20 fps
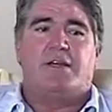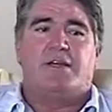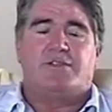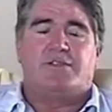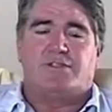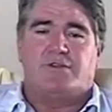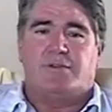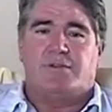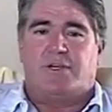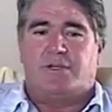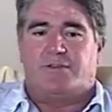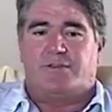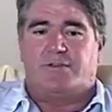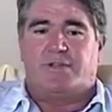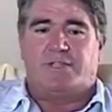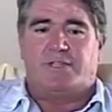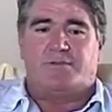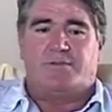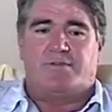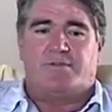2 years, 3
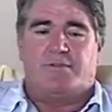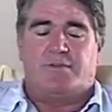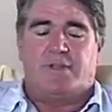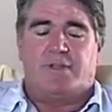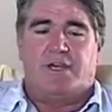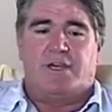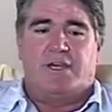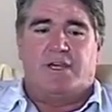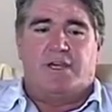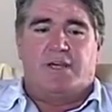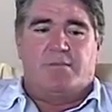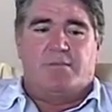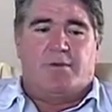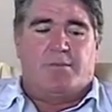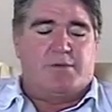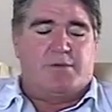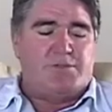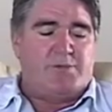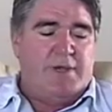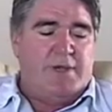years before that. But
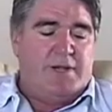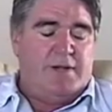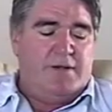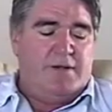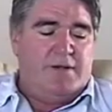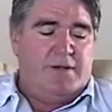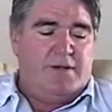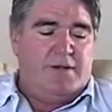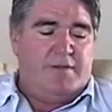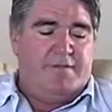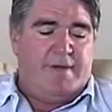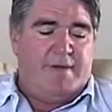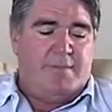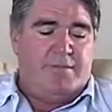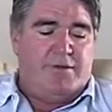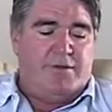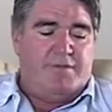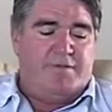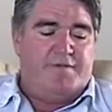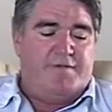between
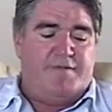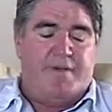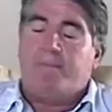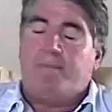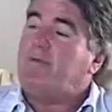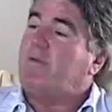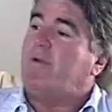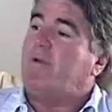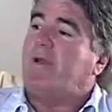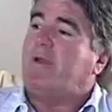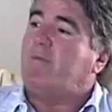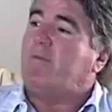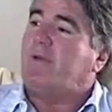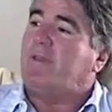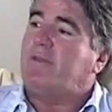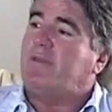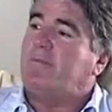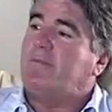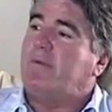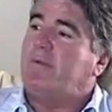November and February,
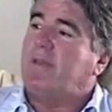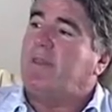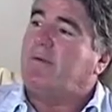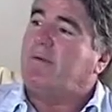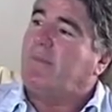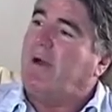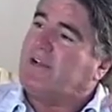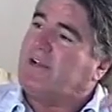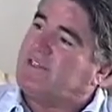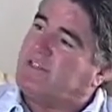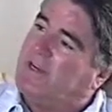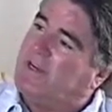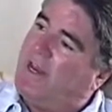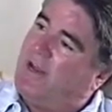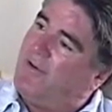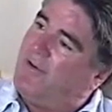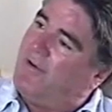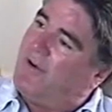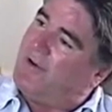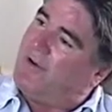when the match in
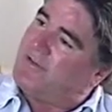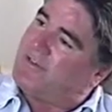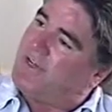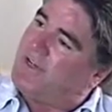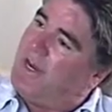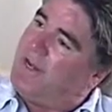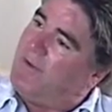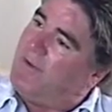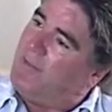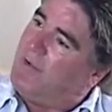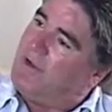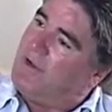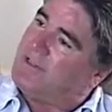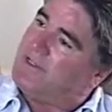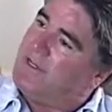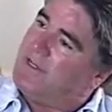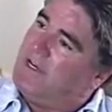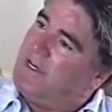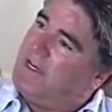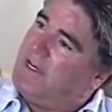Eldorado Stadium
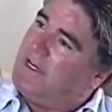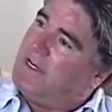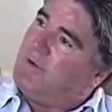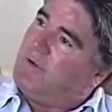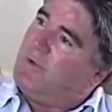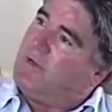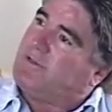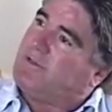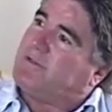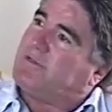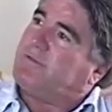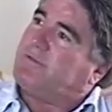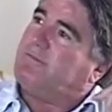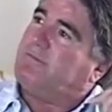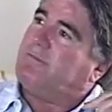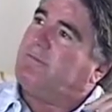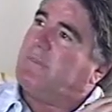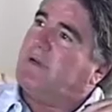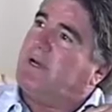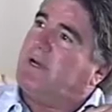was, which was
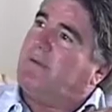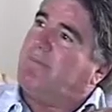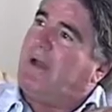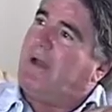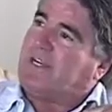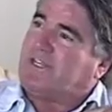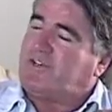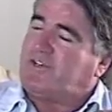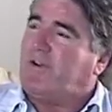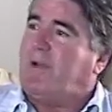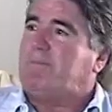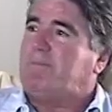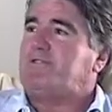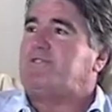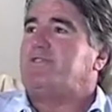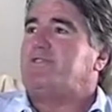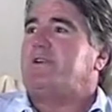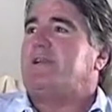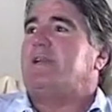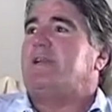Max
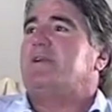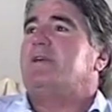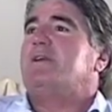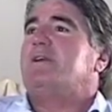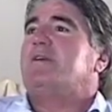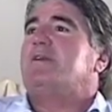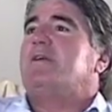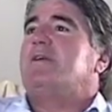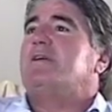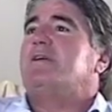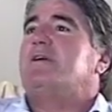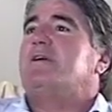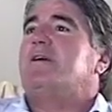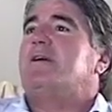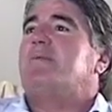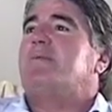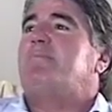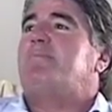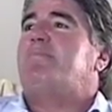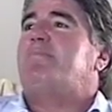Crabtree,
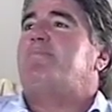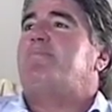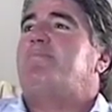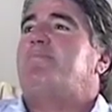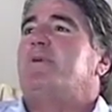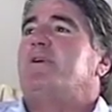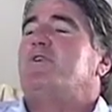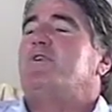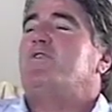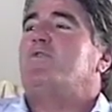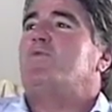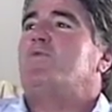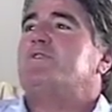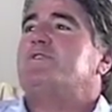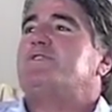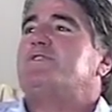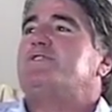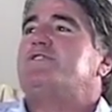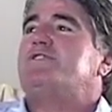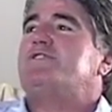who
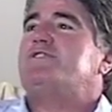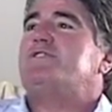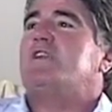was